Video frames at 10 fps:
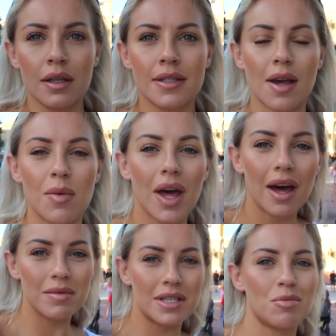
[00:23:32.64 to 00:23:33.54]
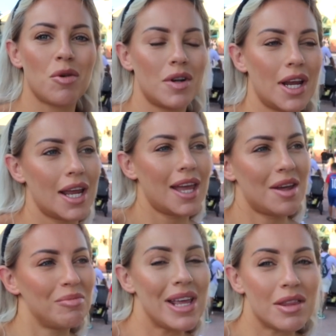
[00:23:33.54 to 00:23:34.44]
So we got up this morning
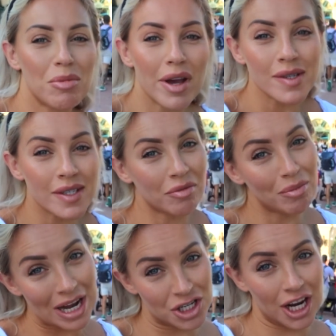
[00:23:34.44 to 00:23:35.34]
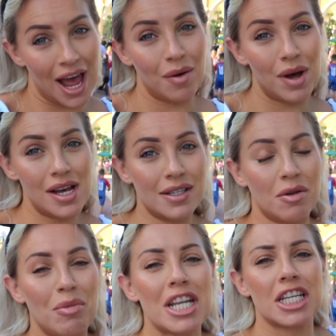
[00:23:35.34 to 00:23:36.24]
and made the most of Magic Hour.
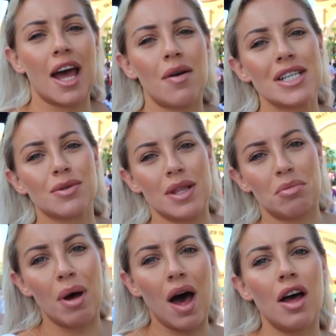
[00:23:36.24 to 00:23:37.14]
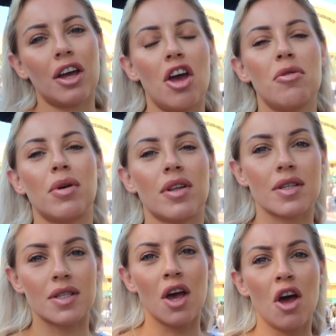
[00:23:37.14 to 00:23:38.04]
So Magic Hour is when the park
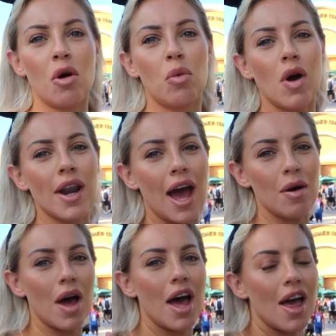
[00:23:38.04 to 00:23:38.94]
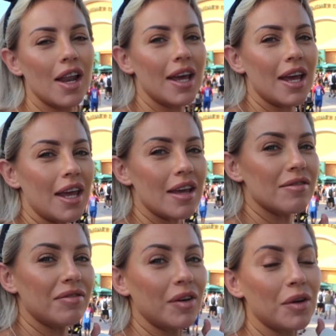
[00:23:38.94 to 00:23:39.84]
opens 1 hour early
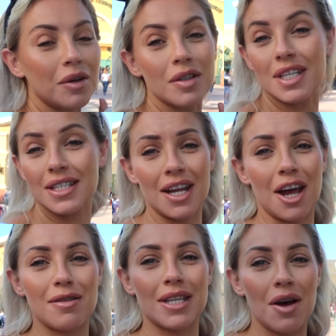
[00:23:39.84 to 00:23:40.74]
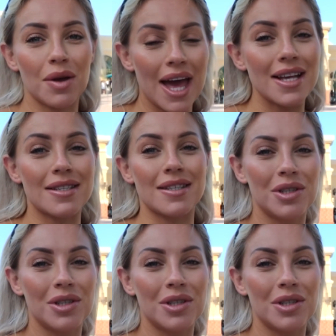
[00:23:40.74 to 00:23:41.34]
for Disney hotel guests.